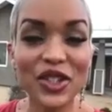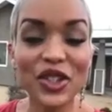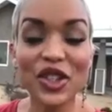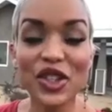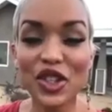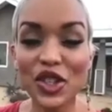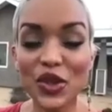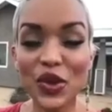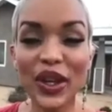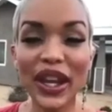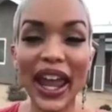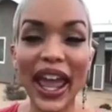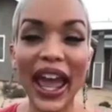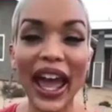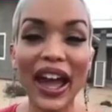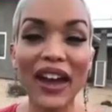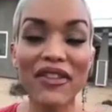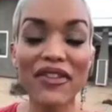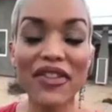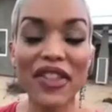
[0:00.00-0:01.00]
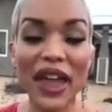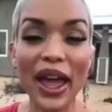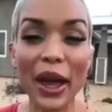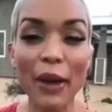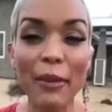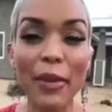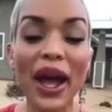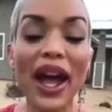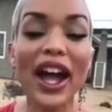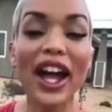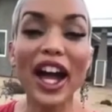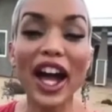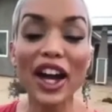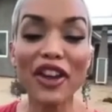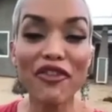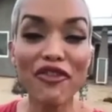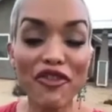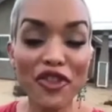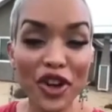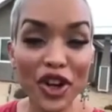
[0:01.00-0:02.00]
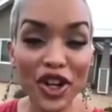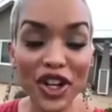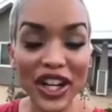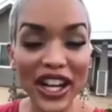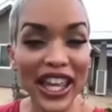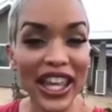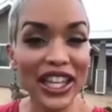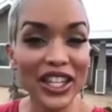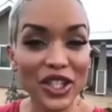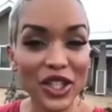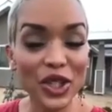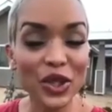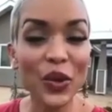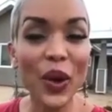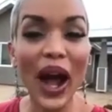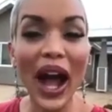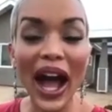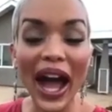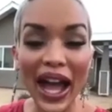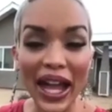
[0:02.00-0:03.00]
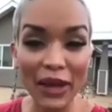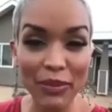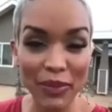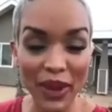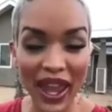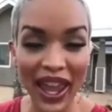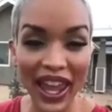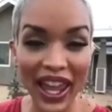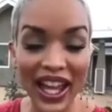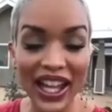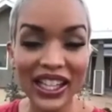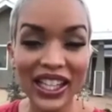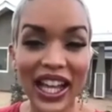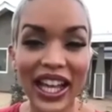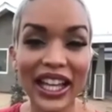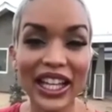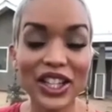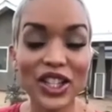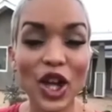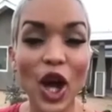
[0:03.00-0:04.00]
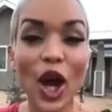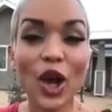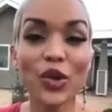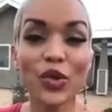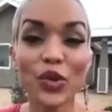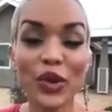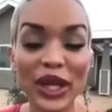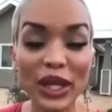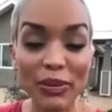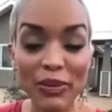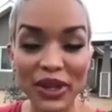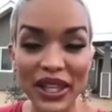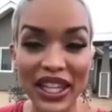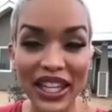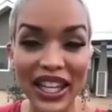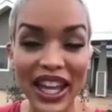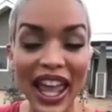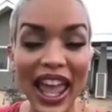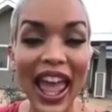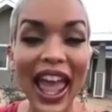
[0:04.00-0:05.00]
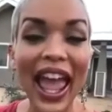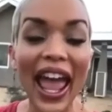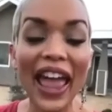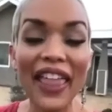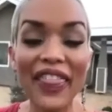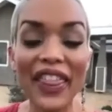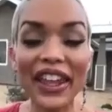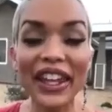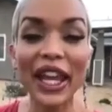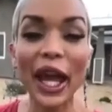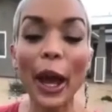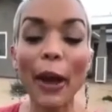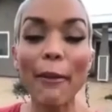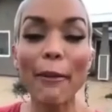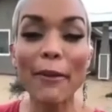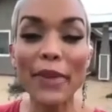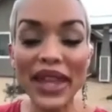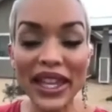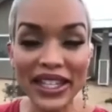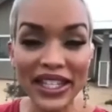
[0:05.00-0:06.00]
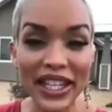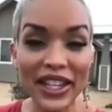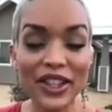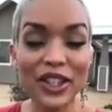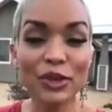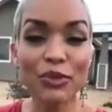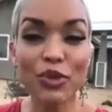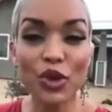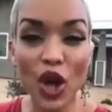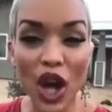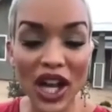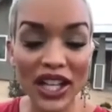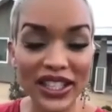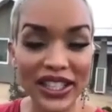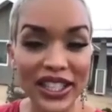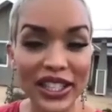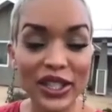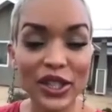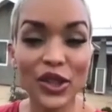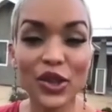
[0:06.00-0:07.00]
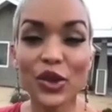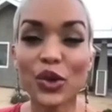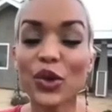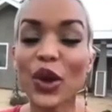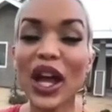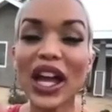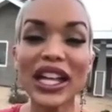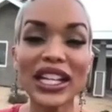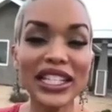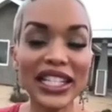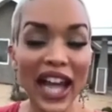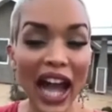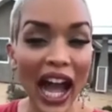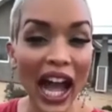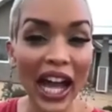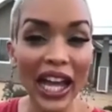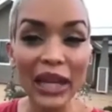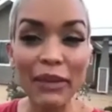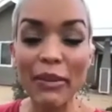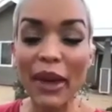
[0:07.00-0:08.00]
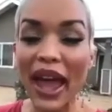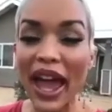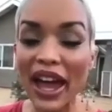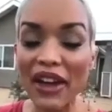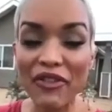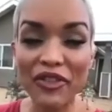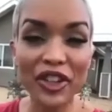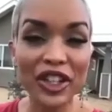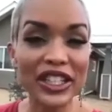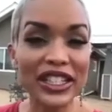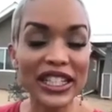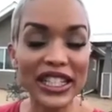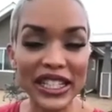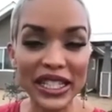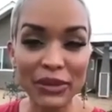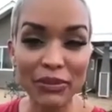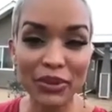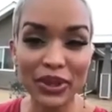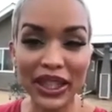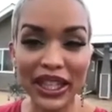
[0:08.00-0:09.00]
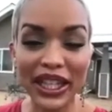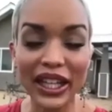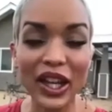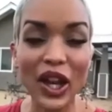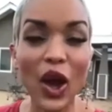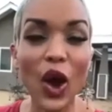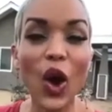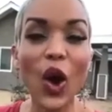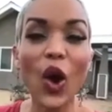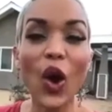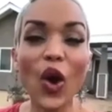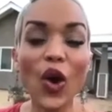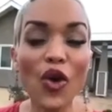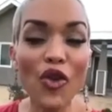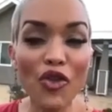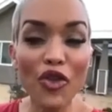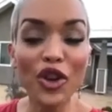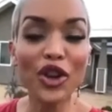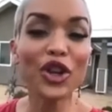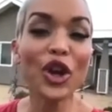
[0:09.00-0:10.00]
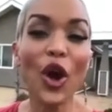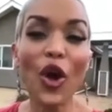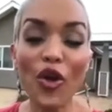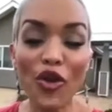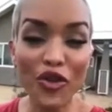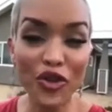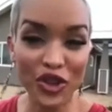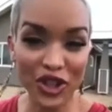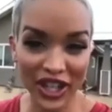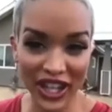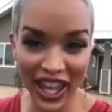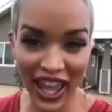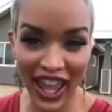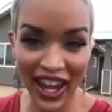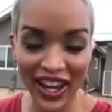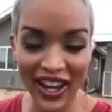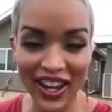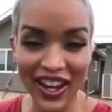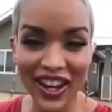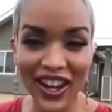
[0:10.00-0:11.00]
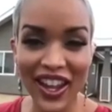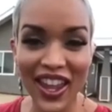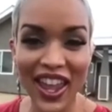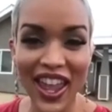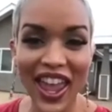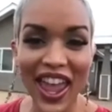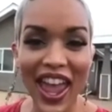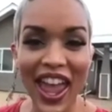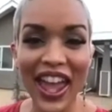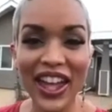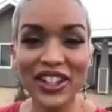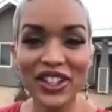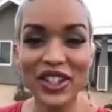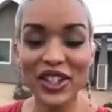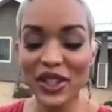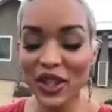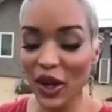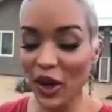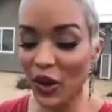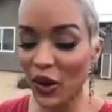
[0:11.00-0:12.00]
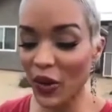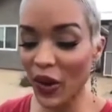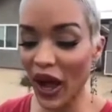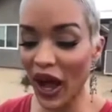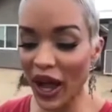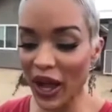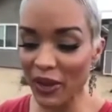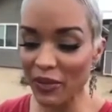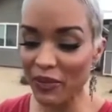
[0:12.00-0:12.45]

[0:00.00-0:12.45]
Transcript: so that you can have them convert into high-paying clients on repeat, and then commit to this process through time, effort, discipline, over and over again. And so